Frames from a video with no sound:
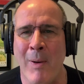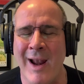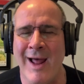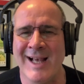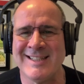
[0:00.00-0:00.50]

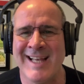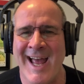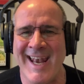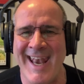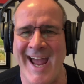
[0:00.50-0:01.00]

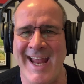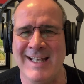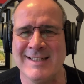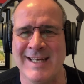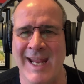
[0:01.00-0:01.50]

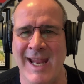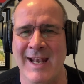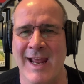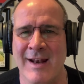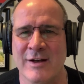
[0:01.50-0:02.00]
+19
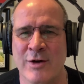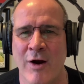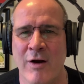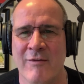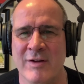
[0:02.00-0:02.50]
in the
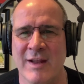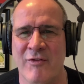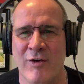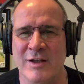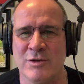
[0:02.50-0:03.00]
turnover
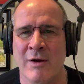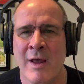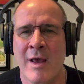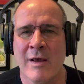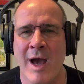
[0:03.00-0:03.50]
differential,
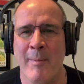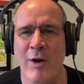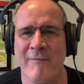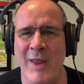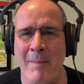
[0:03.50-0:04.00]
coming
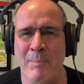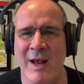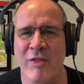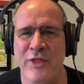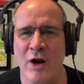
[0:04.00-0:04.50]
off that
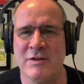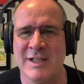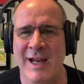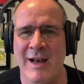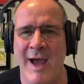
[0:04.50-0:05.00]
big
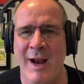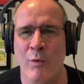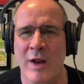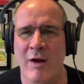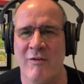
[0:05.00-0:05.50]
13-9
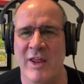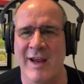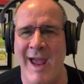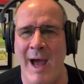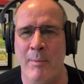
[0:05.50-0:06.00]
win over the
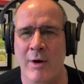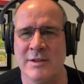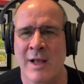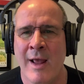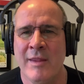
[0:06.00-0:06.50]

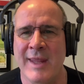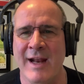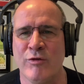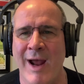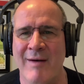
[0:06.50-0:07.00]
Cowboys. They
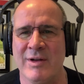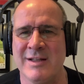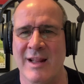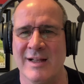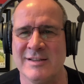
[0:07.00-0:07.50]
travel
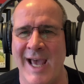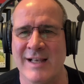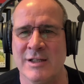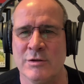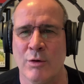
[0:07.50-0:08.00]
to the
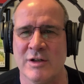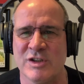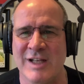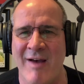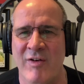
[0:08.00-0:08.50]
Texans, who are
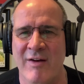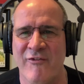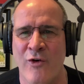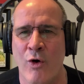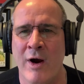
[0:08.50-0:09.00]

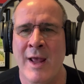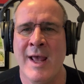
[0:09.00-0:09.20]
7-4,